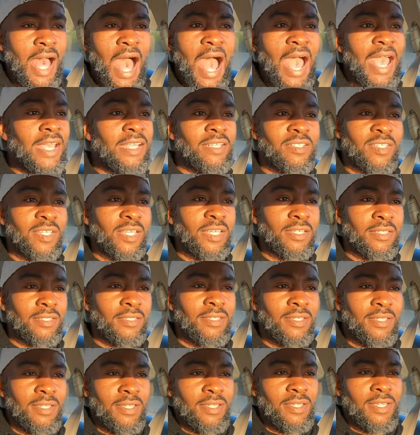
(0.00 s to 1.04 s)
I hate that.
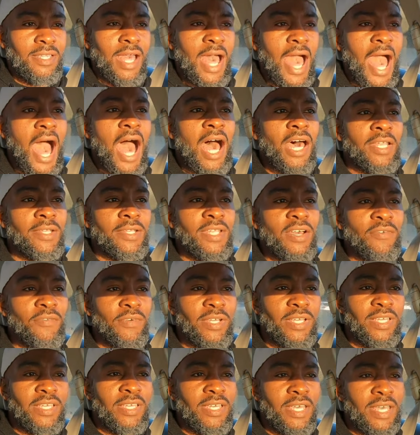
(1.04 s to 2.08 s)
I
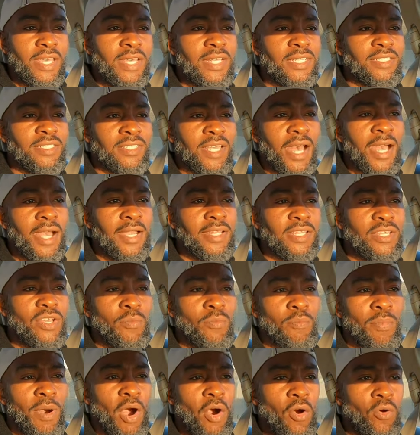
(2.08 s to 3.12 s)
never get anxiety
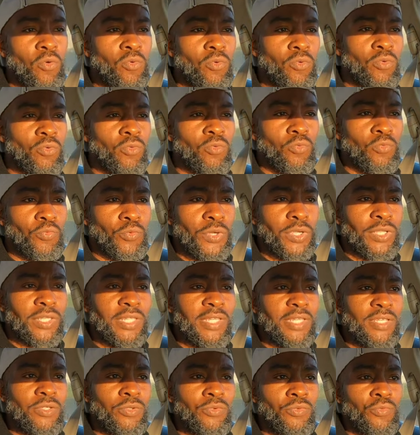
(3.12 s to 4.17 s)
about
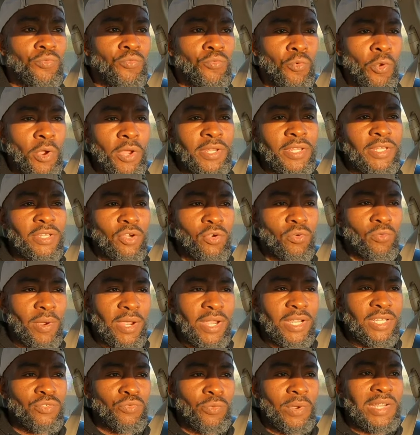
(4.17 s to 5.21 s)
really running a
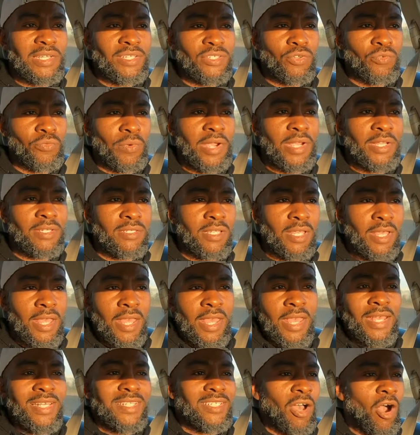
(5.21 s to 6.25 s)
race, racing a race.
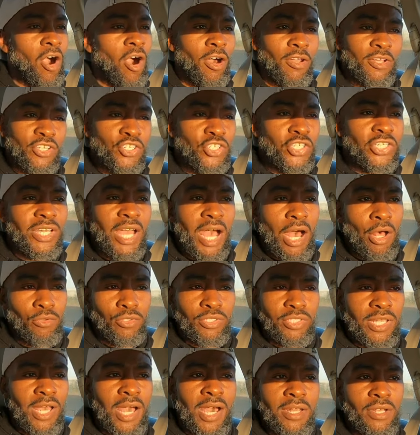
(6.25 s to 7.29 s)
It's all the shit
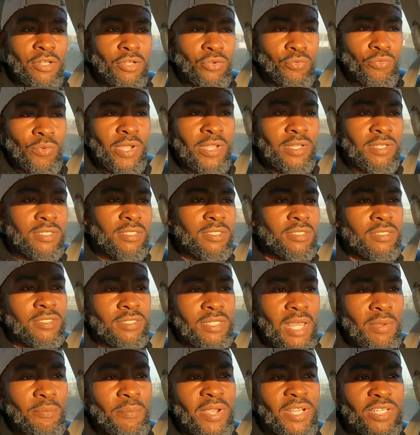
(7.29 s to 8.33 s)
outside of the race
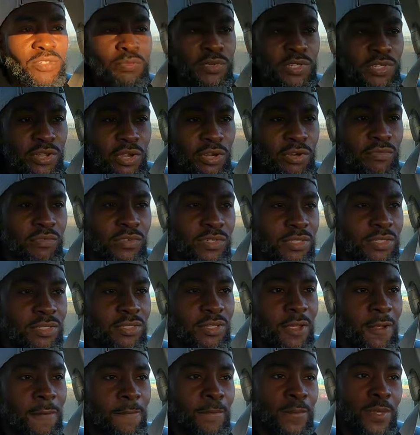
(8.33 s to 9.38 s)
that makes me nervous.
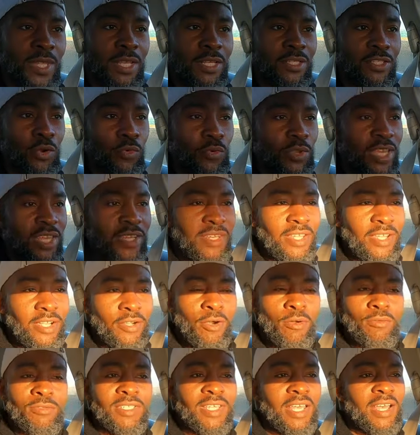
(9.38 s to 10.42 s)
So getting
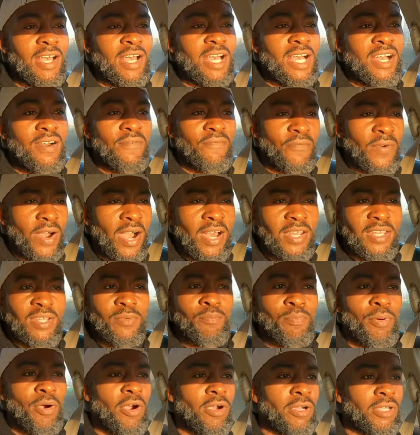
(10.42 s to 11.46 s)
there on time,
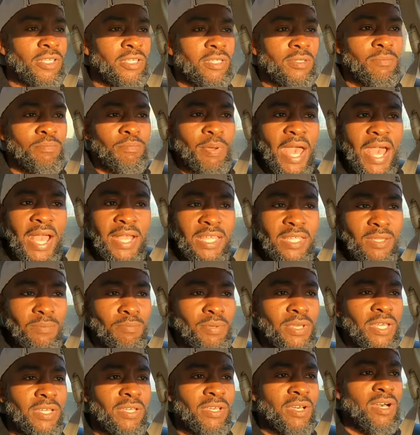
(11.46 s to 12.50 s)
finding parking,
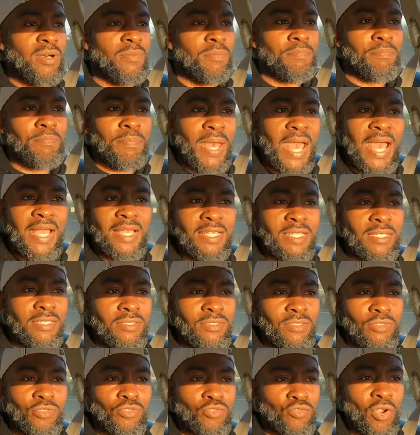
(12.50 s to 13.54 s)
packet pickup, packet
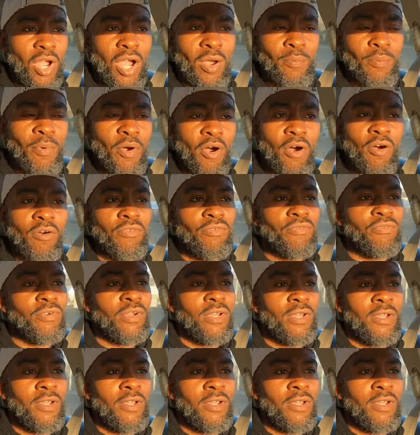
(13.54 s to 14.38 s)
drop off,